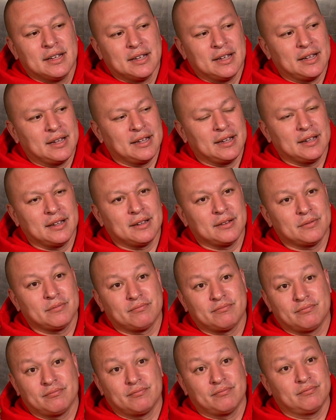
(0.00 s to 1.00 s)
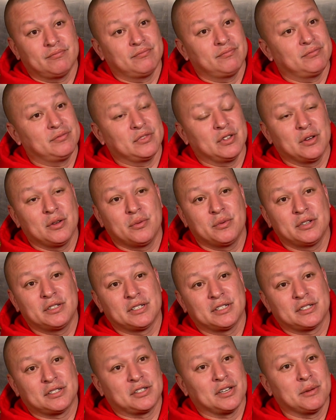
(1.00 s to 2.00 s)
and, you know, we
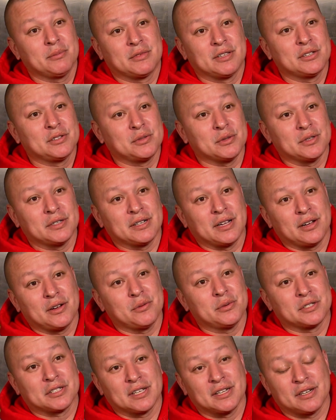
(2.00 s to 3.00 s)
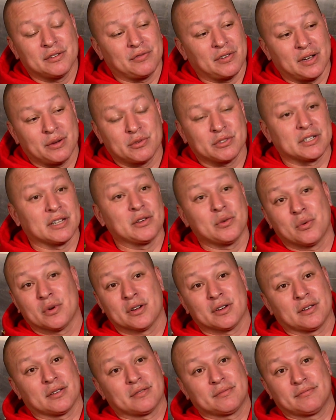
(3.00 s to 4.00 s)
just jumped into it. And I always said if I was going to
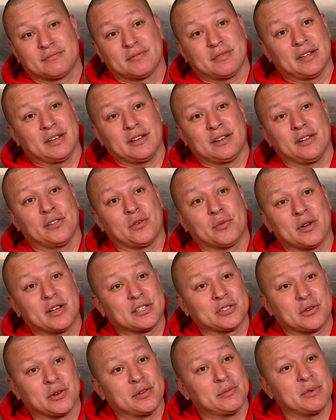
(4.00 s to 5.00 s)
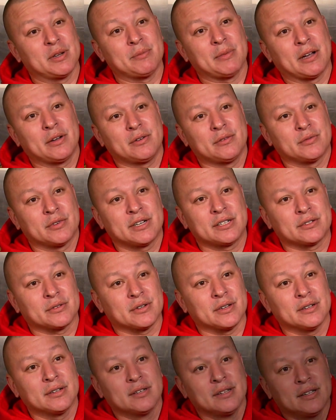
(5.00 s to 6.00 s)
work in another restaurant and be in my own
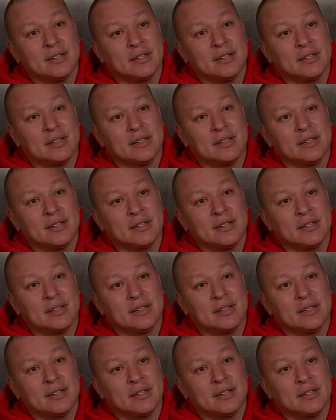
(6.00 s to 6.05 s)
restaurant.